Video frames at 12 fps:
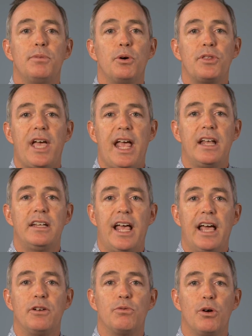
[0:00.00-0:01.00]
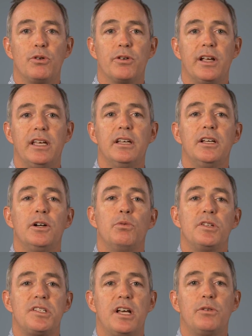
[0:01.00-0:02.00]
both hand and rotary,
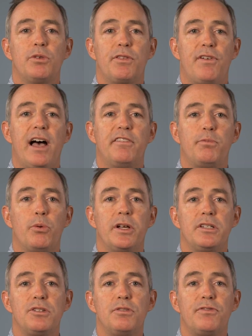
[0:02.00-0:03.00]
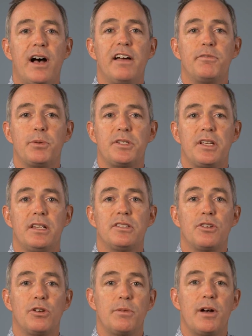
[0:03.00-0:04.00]
was done with 5.25%
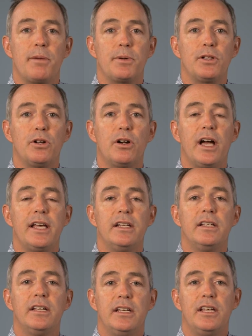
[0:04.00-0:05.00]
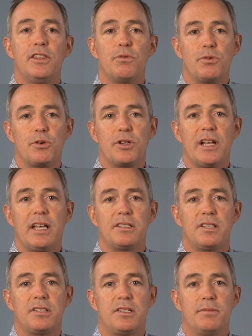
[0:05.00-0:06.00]
sodium hypochlorite in the root canal
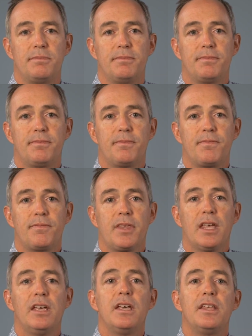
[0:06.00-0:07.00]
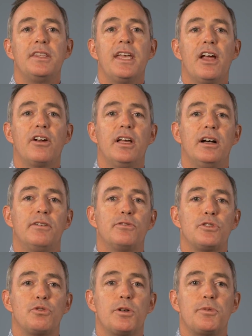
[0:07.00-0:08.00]
system. The area of
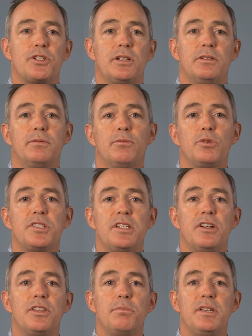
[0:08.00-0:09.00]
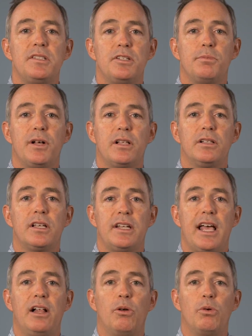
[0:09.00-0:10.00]
resorption was near the mesial buccal
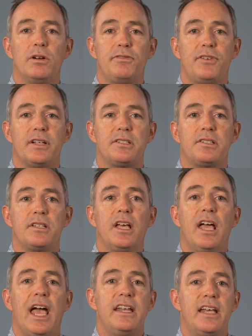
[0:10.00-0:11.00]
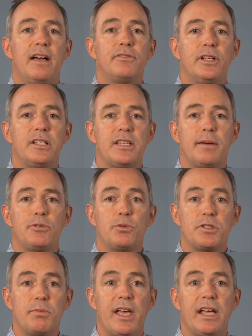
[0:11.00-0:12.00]
canal orifice, and every attempt
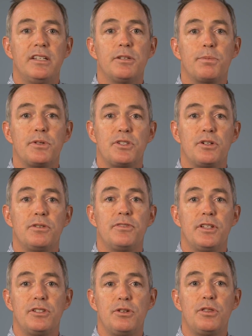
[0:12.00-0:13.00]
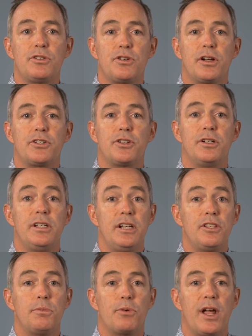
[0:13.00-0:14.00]
was made to preserve the tooth structure
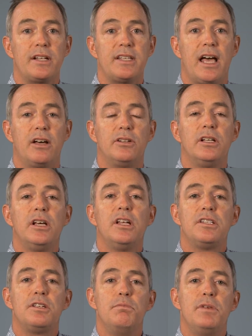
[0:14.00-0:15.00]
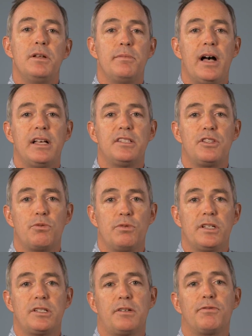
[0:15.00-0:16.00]
near the breakdown to minimize the
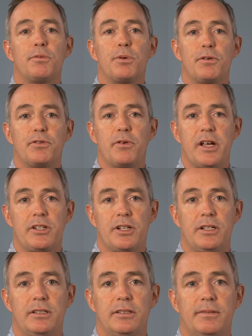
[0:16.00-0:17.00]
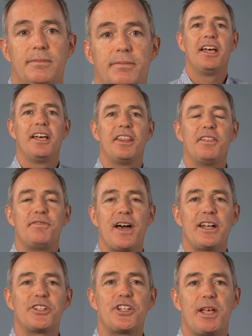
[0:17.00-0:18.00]
risk for perforation. The
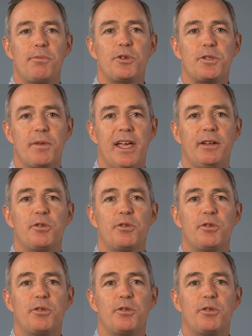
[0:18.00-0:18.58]
final shape was made